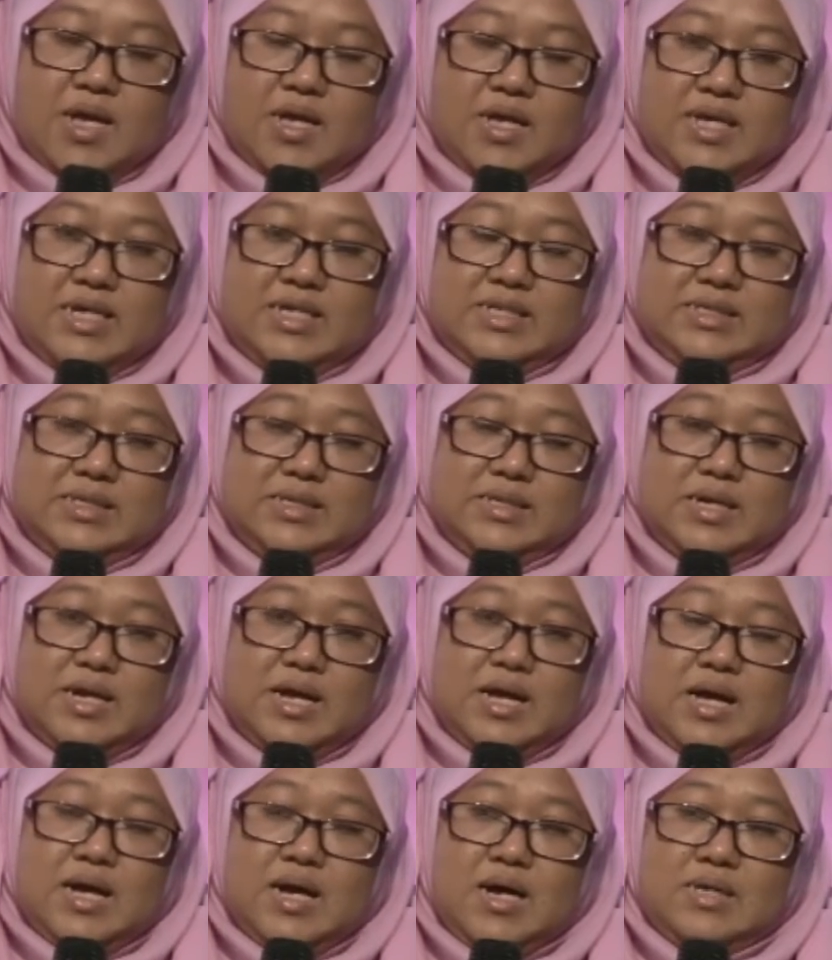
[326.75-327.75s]

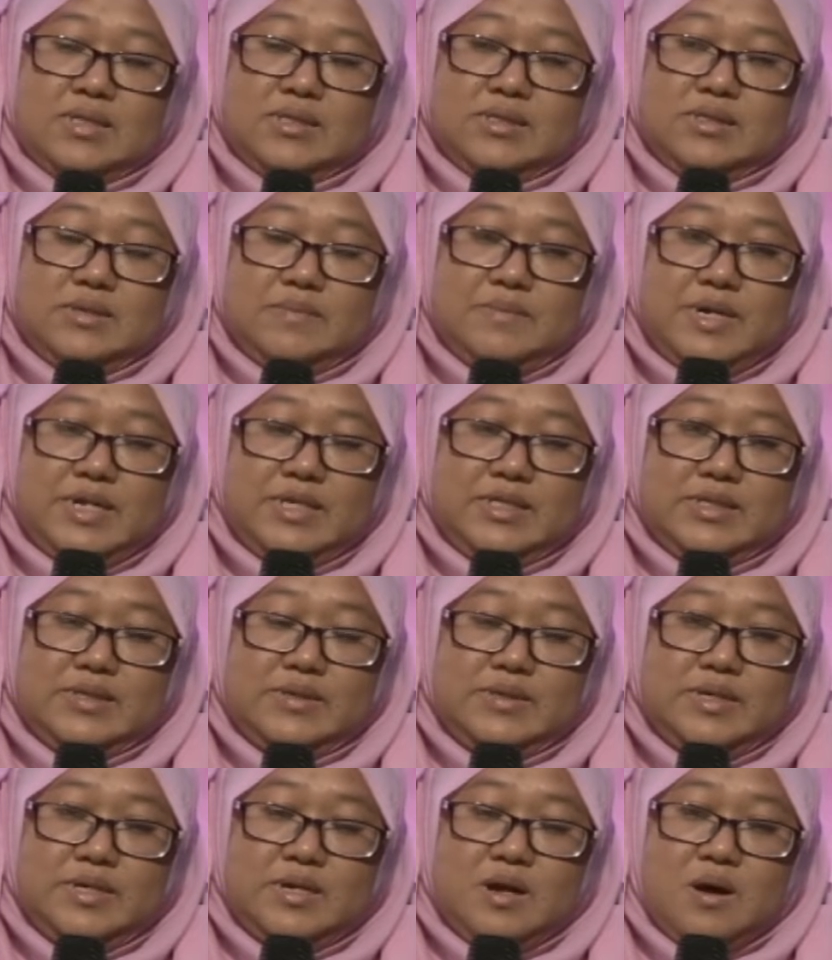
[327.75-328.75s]
The
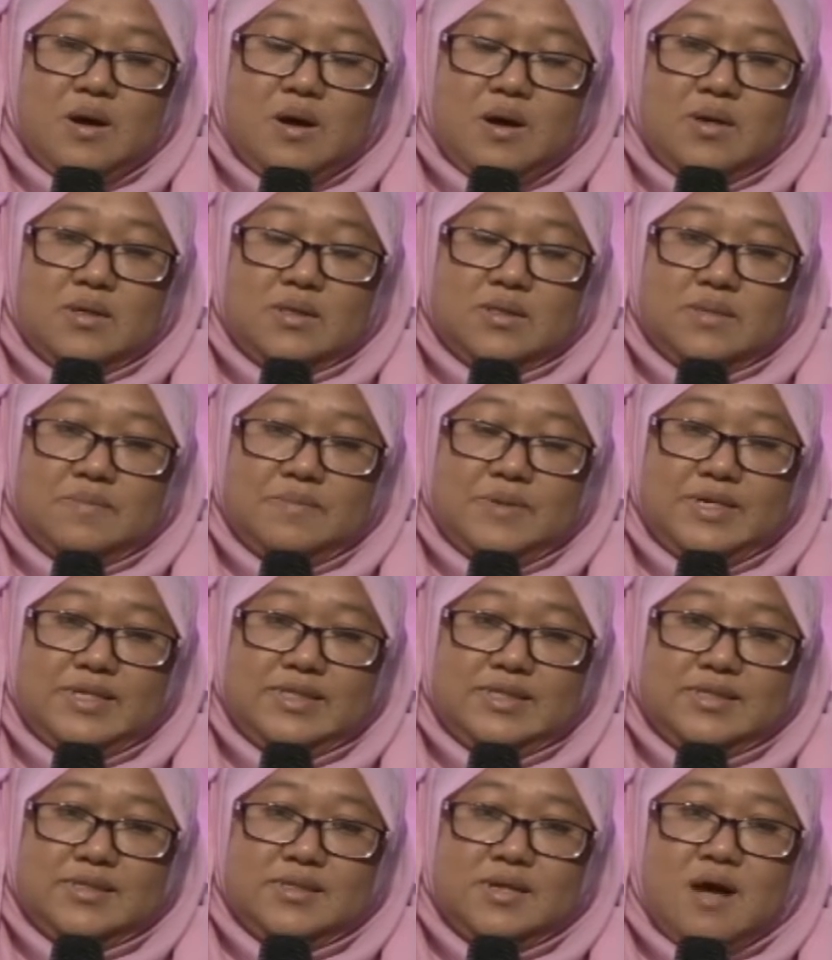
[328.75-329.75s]
military or the
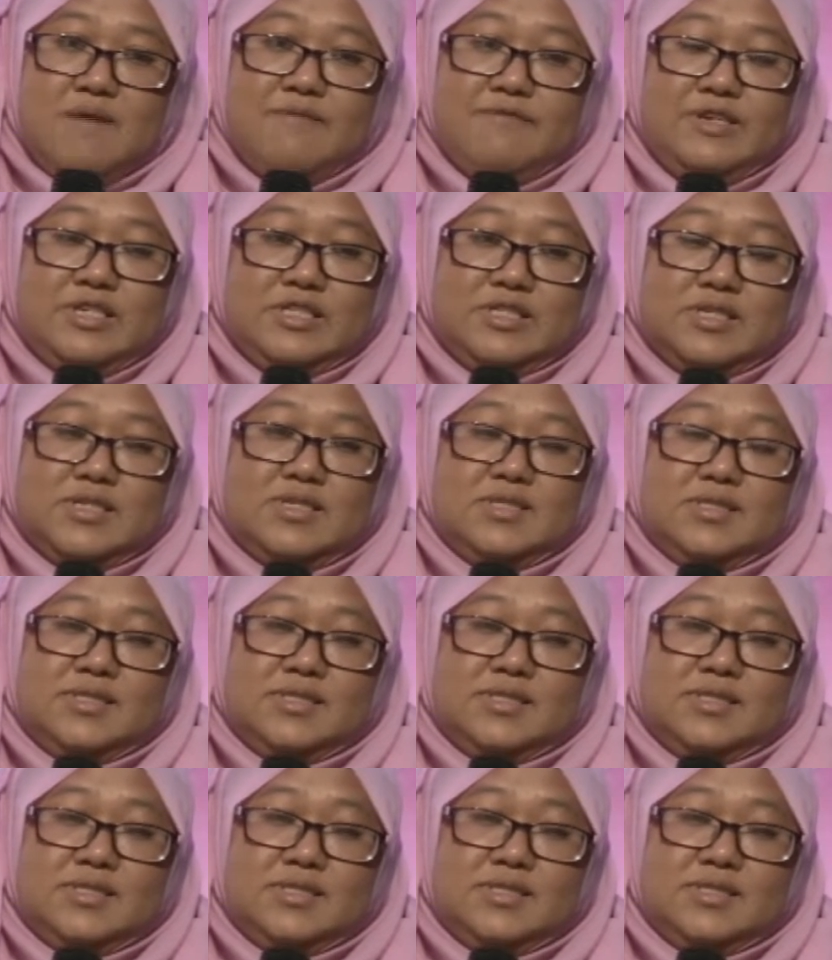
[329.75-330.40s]
prison officers